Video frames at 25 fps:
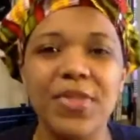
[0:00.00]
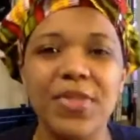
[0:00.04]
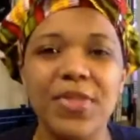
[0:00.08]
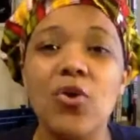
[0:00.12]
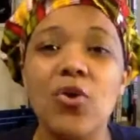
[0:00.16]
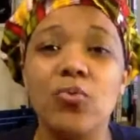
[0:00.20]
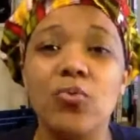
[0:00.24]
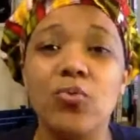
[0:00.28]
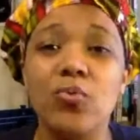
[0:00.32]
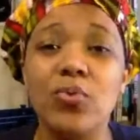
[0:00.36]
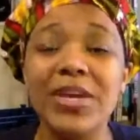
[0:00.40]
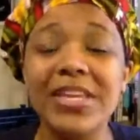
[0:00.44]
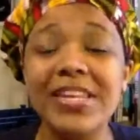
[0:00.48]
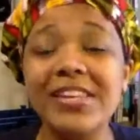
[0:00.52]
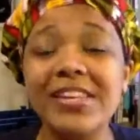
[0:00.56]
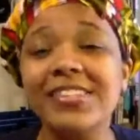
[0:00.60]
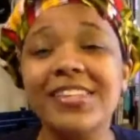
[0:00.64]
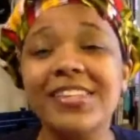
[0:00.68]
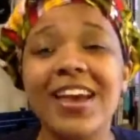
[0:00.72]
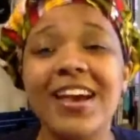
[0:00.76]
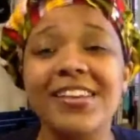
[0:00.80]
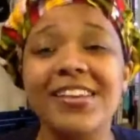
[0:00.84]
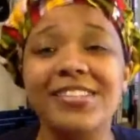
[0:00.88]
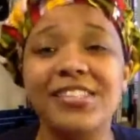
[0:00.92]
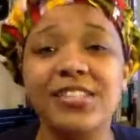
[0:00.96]
We
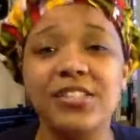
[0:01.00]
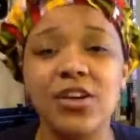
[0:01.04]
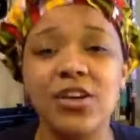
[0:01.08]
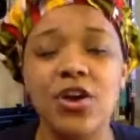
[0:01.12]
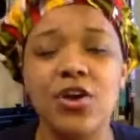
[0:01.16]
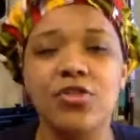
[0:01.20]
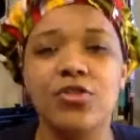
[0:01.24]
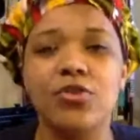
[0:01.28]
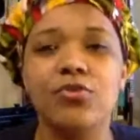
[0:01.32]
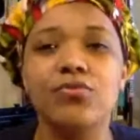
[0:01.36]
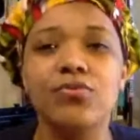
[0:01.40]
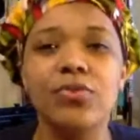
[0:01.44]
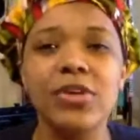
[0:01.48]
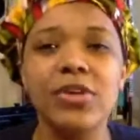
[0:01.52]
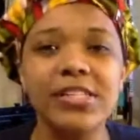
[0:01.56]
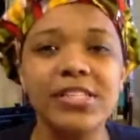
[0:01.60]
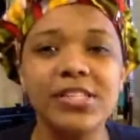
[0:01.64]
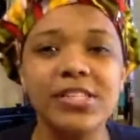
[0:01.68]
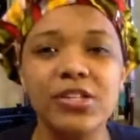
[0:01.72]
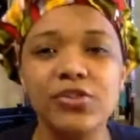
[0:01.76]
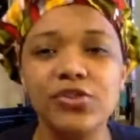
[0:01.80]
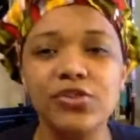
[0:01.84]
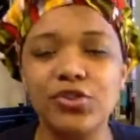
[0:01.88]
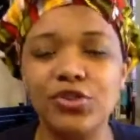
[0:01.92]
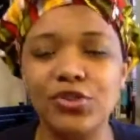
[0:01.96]
discussed the recent
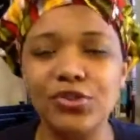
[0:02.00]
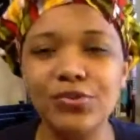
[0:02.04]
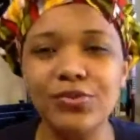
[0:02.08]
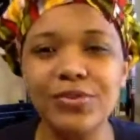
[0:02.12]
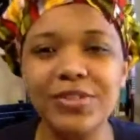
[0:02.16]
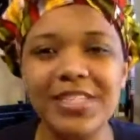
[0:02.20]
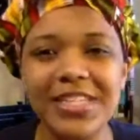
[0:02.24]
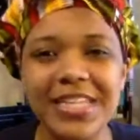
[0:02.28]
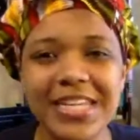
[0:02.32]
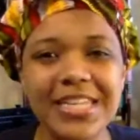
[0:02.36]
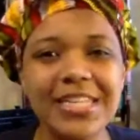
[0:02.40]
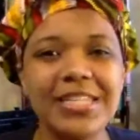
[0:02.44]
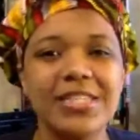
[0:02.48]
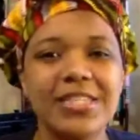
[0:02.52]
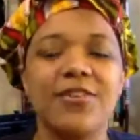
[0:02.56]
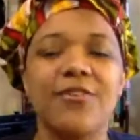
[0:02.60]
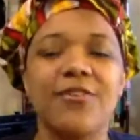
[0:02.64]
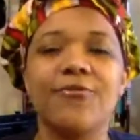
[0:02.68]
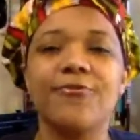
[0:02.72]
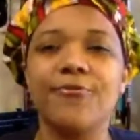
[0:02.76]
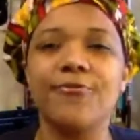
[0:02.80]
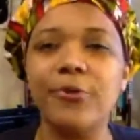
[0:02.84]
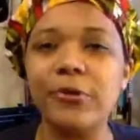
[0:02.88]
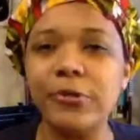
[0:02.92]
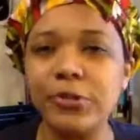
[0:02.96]
Juneteenth
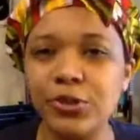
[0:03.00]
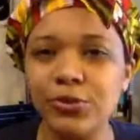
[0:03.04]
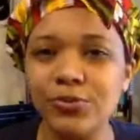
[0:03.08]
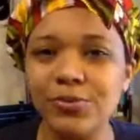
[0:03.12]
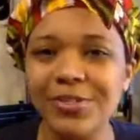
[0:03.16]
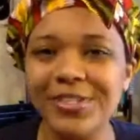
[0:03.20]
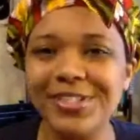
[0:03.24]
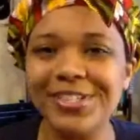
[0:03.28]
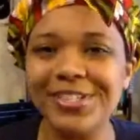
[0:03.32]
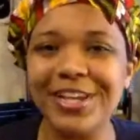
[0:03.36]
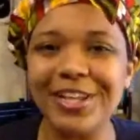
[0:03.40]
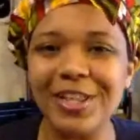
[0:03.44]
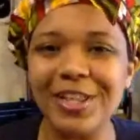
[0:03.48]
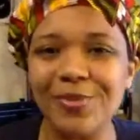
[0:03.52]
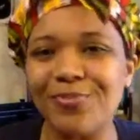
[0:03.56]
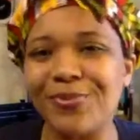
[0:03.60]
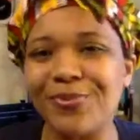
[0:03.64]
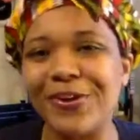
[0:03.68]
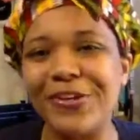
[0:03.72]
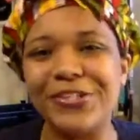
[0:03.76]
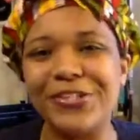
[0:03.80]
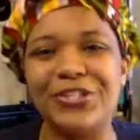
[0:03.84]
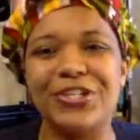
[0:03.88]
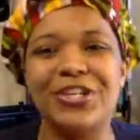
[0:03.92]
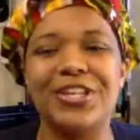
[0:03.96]
virtual
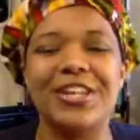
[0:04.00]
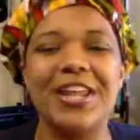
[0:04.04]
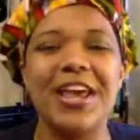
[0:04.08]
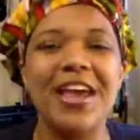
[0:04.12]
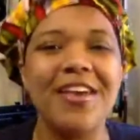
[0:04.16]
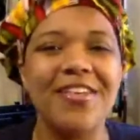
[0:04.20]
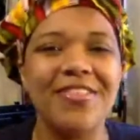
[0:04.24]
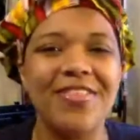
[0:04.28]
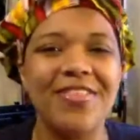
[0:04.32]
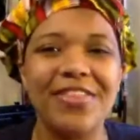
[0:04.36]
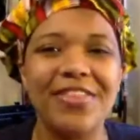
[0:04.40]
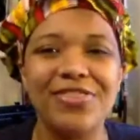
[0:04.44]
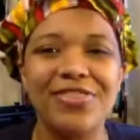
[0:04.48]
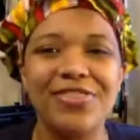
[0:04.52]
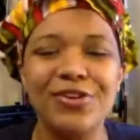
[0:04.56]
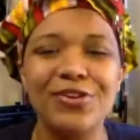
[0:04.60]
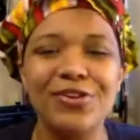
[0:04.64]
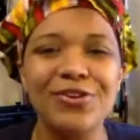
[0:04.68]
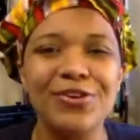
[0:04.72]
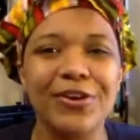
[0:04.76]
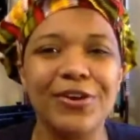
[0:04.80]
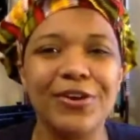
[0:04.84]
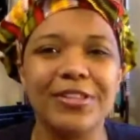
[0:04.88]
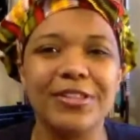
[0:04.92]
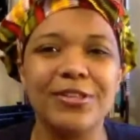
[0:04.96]
celebration that the New York
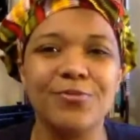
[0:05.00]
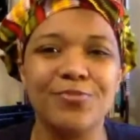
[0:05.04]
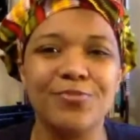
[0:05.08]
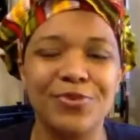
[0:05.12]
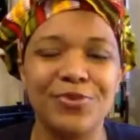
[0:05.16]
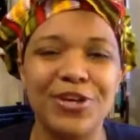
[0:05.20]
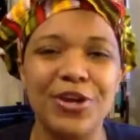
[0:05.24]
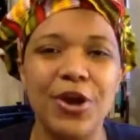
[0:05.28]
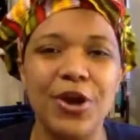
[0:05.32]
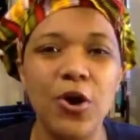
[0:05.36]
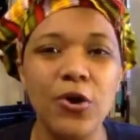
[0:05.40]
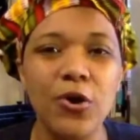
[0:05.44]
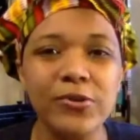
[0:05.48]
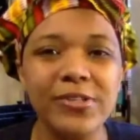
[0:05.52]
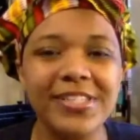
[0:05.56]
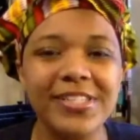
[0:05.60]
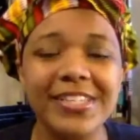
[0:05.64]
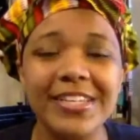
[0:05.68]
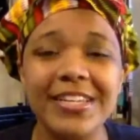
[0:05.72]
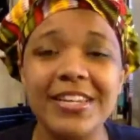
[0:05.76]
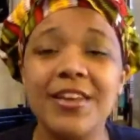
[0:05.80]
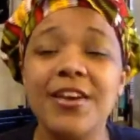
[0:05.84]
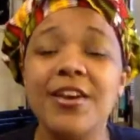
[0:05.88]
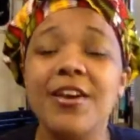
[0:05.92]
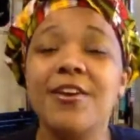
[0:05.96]
Liberty hosted,
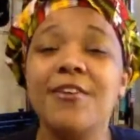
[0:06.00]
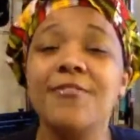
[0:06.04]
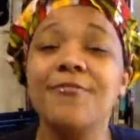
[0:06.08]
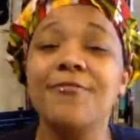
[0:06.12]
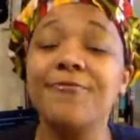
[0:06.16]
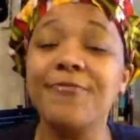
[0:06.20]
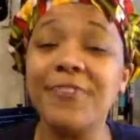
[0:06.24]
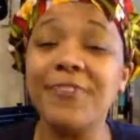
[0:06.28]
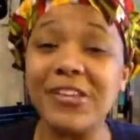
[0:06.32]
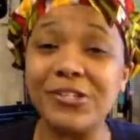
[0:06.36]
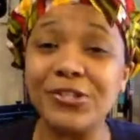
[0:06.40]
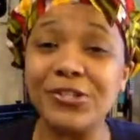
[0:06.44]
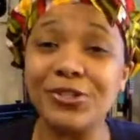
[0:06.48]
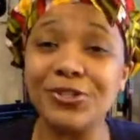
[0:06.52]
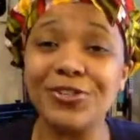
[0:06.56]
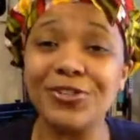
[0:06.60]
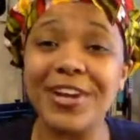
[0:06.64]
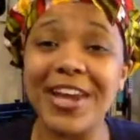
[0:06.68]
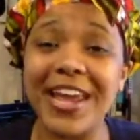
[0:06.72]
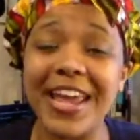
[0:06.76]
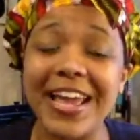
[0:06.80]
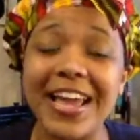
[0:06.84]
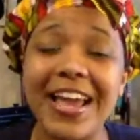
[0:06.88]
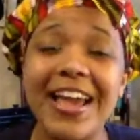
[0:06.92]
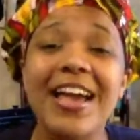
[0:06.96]

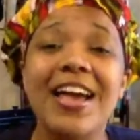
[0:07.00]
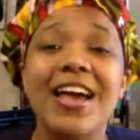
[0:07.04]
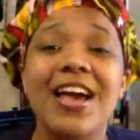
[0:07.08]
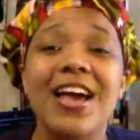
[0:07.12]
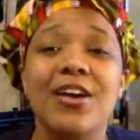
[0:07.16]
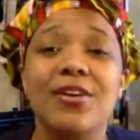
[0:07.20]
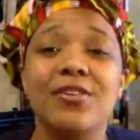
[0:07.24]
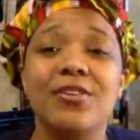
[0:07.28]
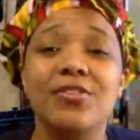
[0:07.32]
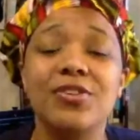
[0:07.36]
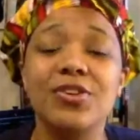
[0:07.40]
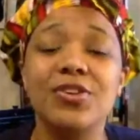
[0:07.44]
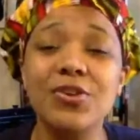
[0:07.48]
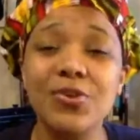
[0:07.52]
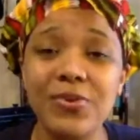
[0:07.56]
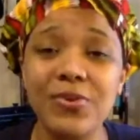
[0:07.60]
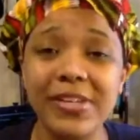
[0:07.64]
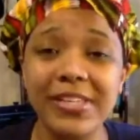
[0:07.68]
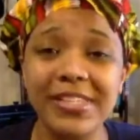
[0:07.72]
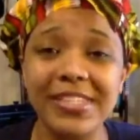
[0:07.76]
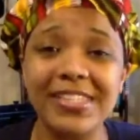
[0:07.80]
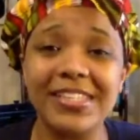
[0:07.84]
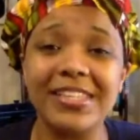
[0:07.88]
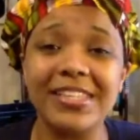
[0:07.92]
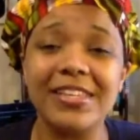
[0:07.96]
featuring newest
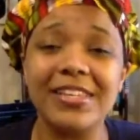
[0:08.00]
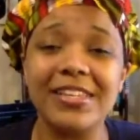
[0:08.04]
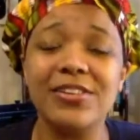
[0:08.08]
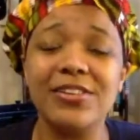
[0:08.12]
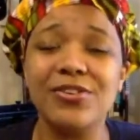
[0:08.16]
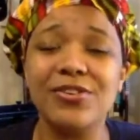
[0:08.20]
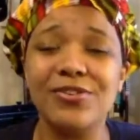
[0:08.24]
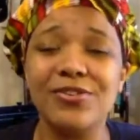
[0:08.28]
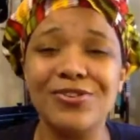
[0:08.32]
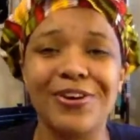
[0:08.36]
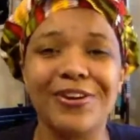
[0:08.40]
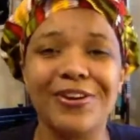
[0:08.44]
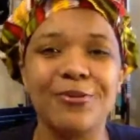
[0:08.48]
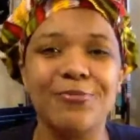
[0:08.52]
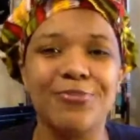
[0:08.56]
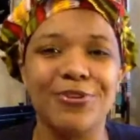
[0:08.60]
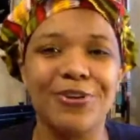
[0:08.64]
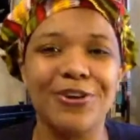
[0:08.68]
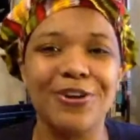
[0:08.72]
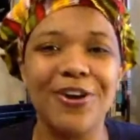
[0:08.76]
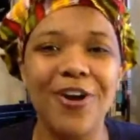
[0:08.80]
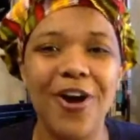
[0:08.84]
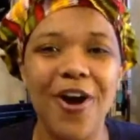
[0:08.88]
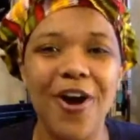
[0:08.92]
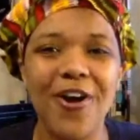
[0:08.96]
New York Liberty
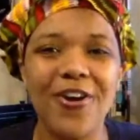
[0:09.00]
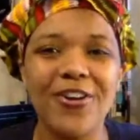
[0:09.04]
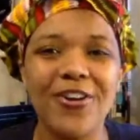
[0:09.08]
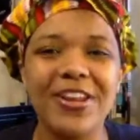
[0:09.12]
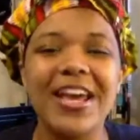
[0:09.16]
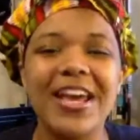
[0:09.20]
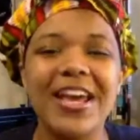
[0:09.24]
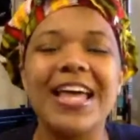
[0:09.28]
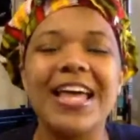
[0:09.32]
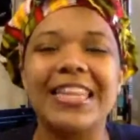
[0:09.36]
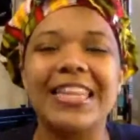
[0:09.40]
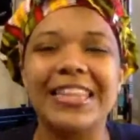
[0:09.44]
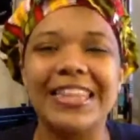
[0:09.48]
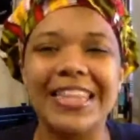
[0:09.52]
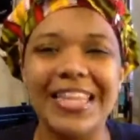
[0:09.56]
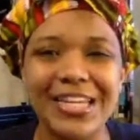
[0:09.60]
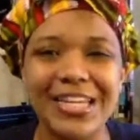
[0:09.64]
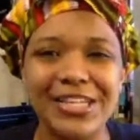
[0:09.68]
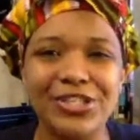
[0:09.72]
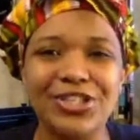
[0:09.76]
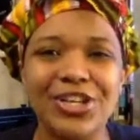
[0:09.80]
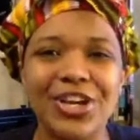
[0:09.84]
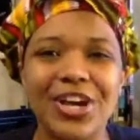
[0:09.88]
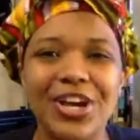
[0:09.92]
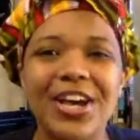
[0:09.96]
guard,
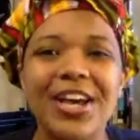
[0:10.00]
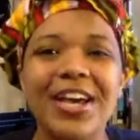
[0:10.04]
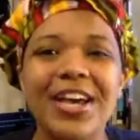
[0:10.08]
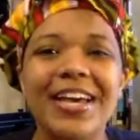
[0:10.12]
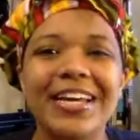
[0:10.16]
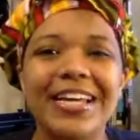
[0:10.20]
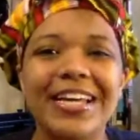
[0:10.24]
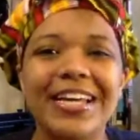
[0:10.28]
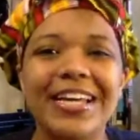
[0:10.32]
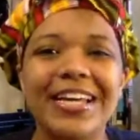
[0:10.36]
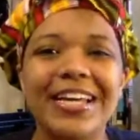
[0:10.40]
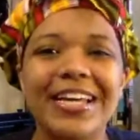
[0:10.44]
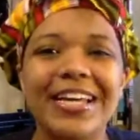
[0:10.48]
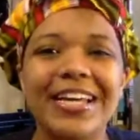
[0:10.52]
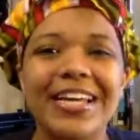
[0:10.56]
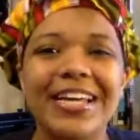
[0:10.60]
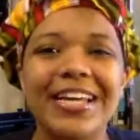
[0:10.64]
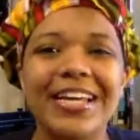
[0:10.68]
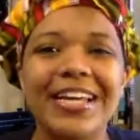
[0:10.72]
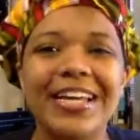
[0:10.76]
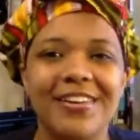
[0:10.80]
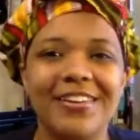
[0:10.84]
Leija Clarendon.